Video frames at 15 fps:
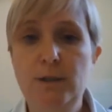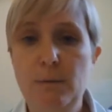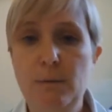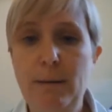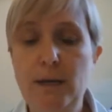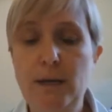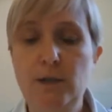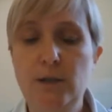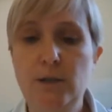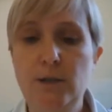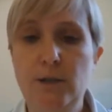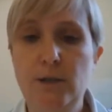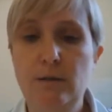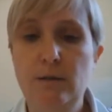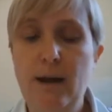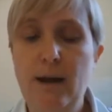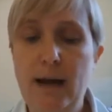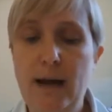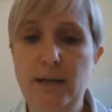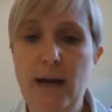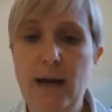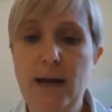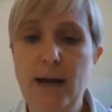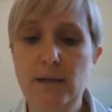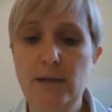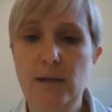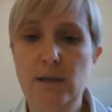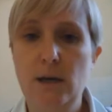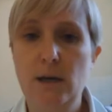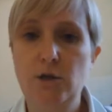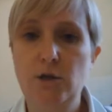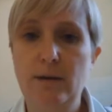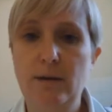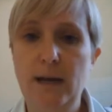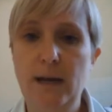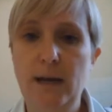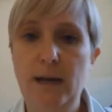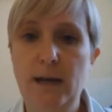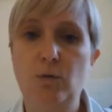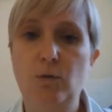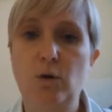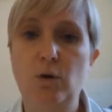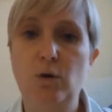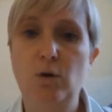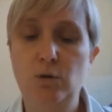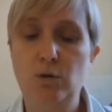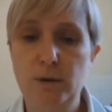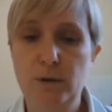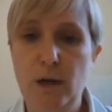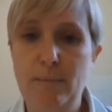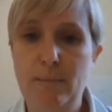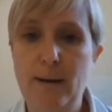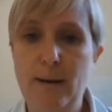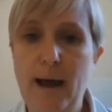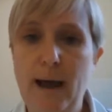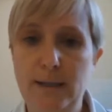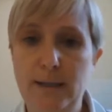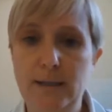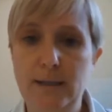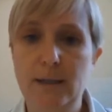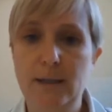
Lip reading: some patients that have had hand surgery or have got long-term hand